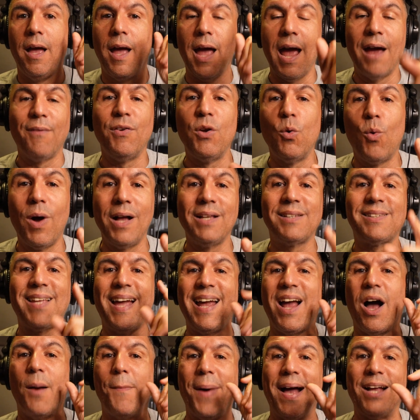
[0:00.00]
every
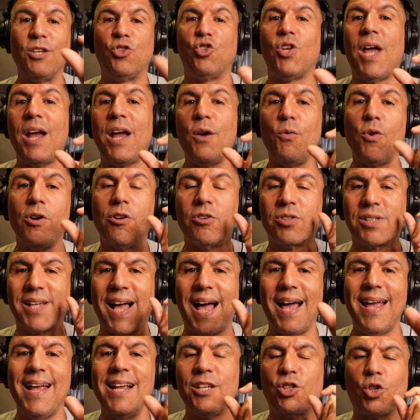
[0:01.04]
Wednesday on my J Reels
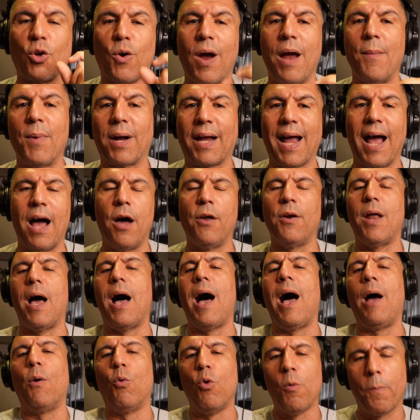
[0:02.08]
Instagram account.
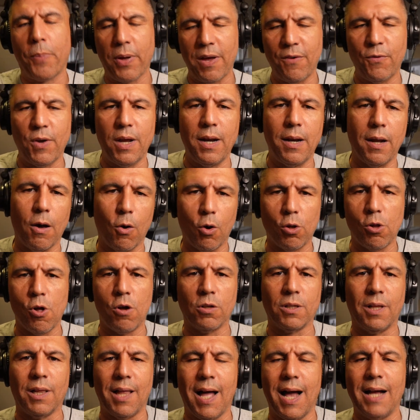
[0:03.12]
I will pivot
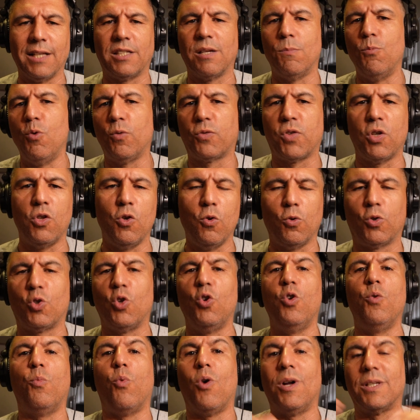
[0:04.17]
along the lines and move to
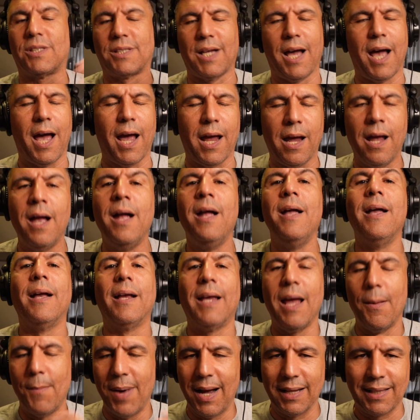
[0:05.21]
YouTube once I
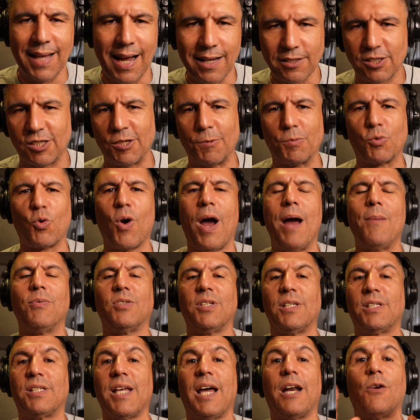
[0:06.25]
get my one thousand
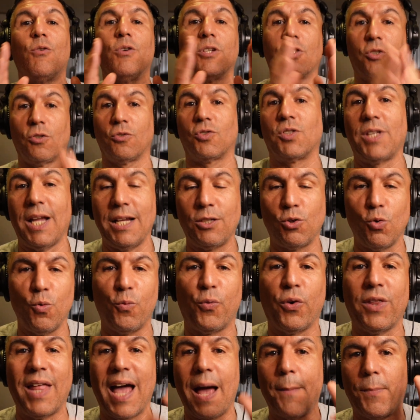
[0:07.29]
subscribers, et cetera. So stay tuned
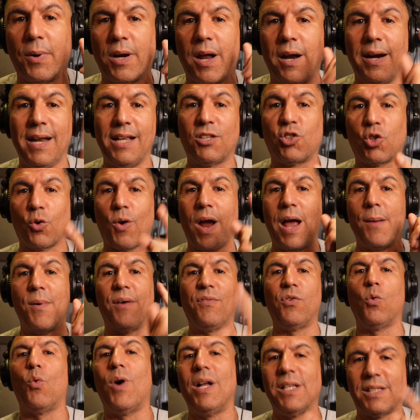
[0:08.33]
for that. But on Instagram,
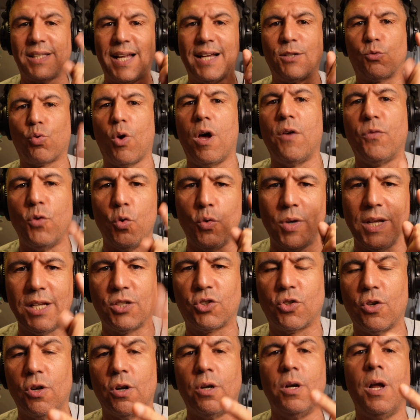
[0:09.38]
every Wednesday, twelve noon
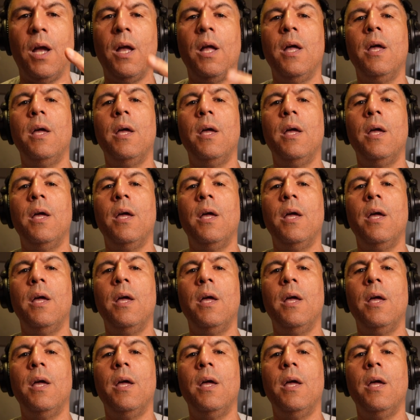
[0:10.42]
Eastern,